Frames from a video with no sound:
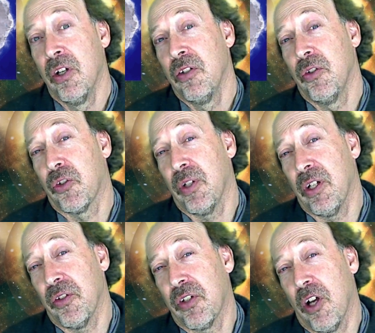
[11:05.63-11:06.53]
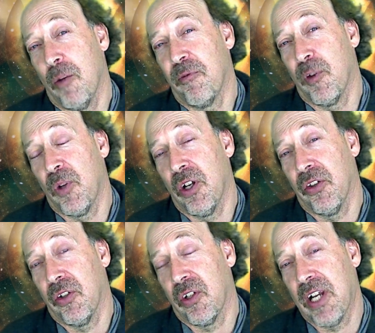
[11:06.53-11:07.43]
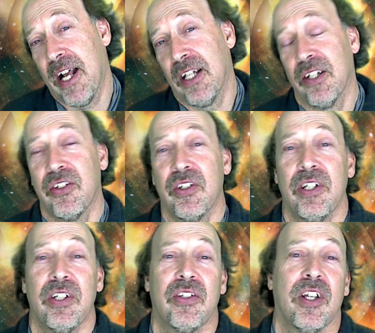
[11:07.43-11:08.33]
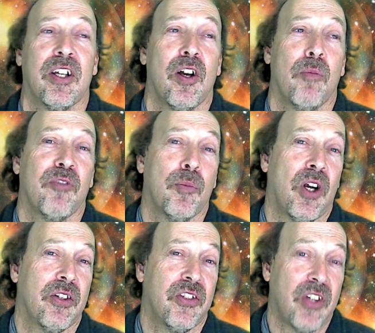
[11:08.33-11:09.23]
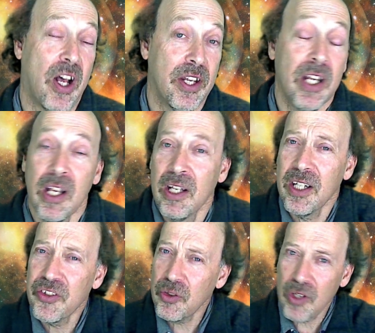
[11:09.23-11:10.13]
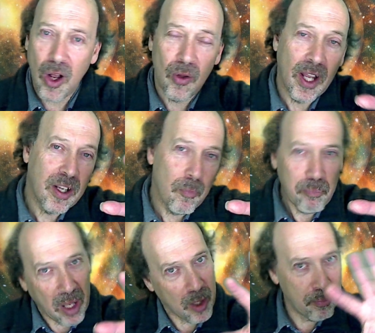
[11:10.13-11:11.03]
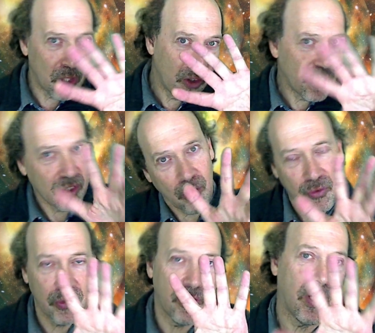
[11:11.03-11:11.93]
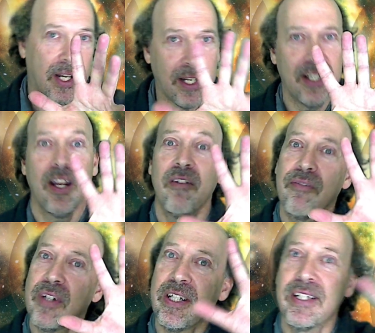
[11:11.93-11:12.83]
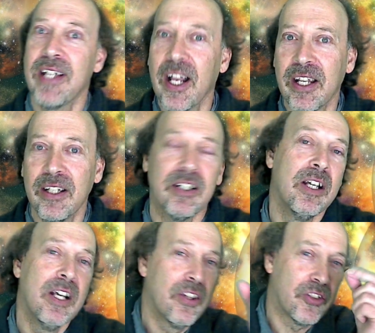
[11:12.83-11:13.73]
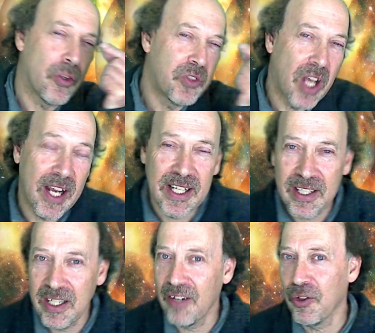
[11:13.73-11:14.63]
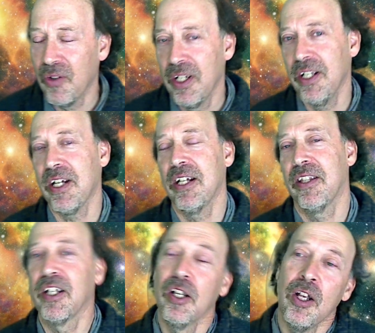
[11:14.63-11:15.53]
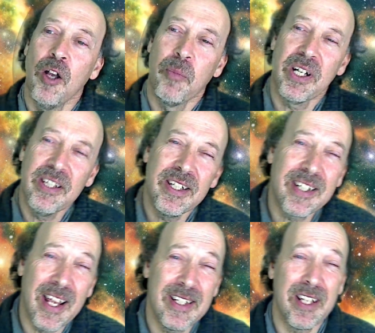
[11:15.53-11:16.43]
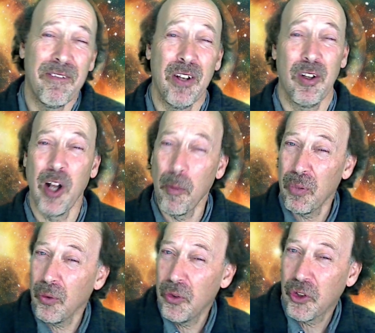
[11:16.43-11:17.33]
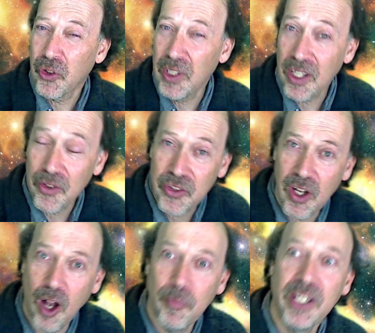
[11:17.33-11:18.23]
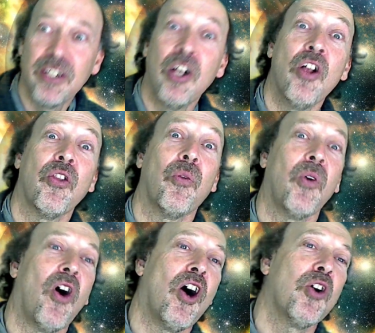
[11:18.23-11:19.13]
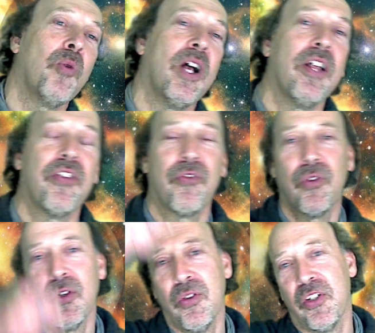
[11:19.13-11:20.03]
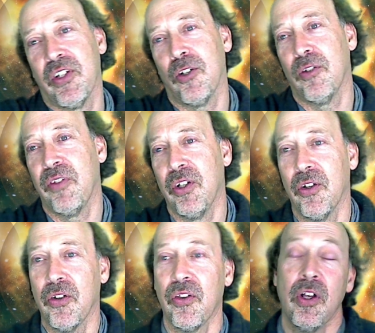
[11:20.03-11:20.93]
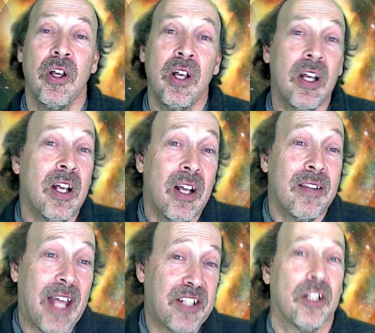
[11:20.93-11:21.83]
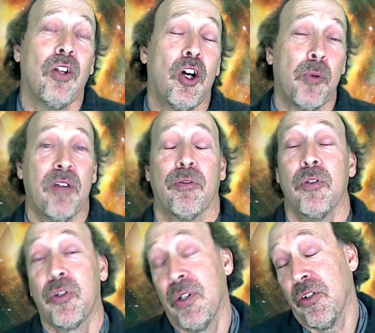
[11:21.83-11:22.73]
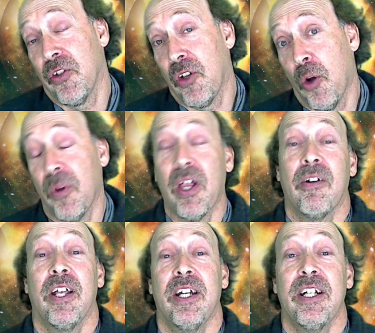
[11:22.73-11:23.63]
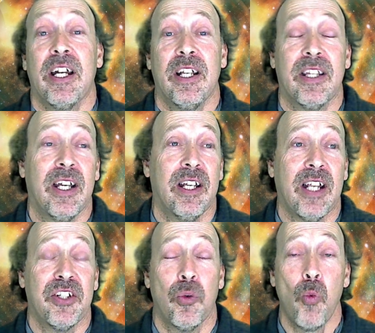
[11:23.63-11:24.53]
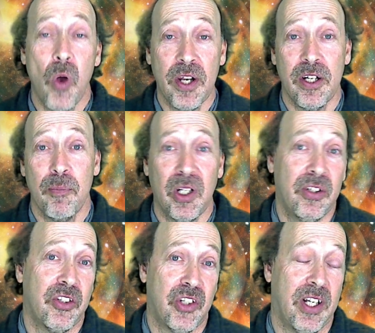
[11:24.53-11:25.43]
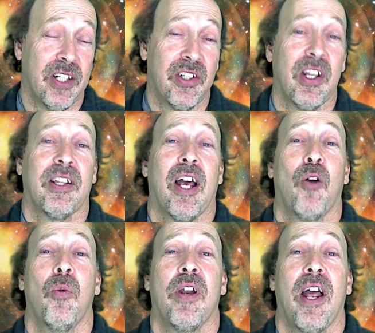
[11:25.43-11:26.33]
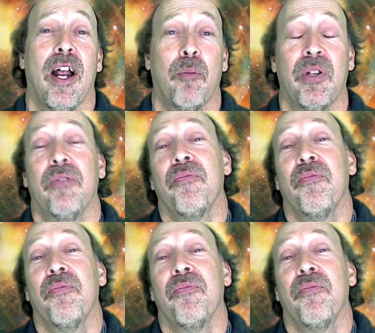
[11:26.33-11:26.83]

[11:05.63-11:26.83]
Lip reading: Neutrinos come from other galaxies, they come from our sun. And as you know, like about a billion go through your hand every second. They're so tiny they never hit anything. But in this case, they found a couple neutrinos coming the wrong way through the center of the Earth. That's a long way for neutrinos to go without hitting anything, and that's a one in a million chance that that would happen.